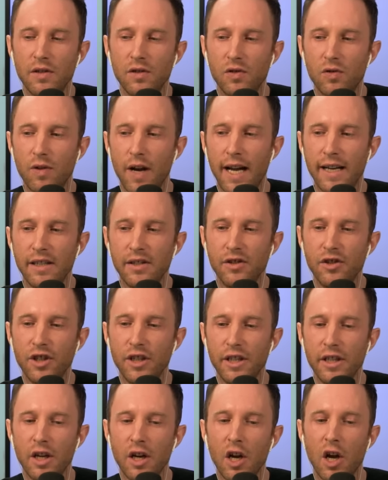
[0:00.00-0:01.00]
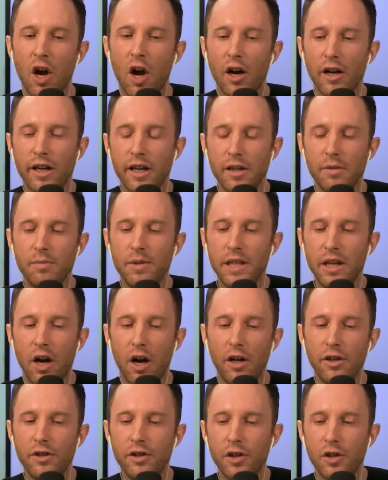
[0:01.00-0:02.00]
strategy are going to be
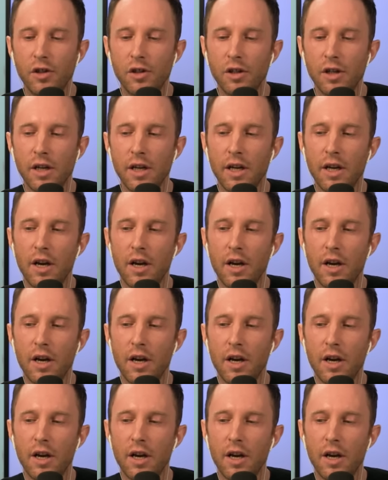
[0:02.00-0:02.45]
under